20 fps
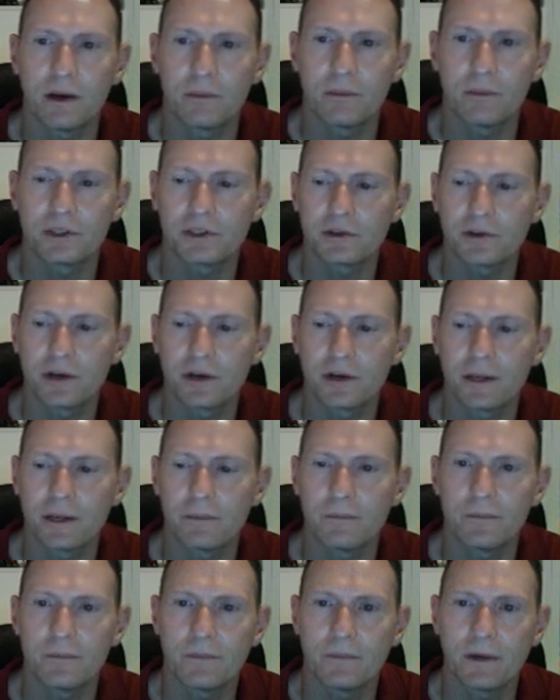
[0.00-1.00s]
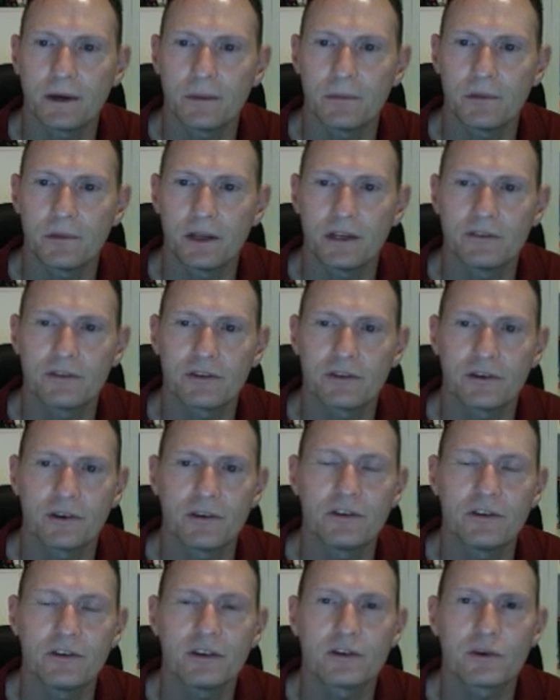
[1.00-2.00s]
upstream, updates their
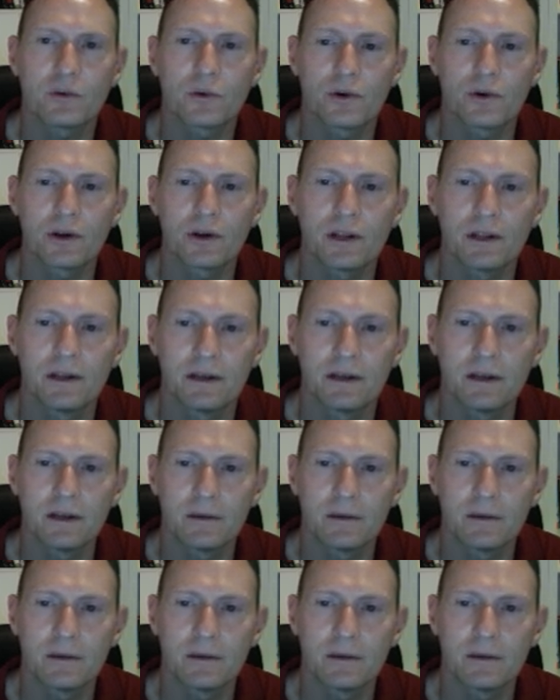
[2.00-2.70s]
inventory,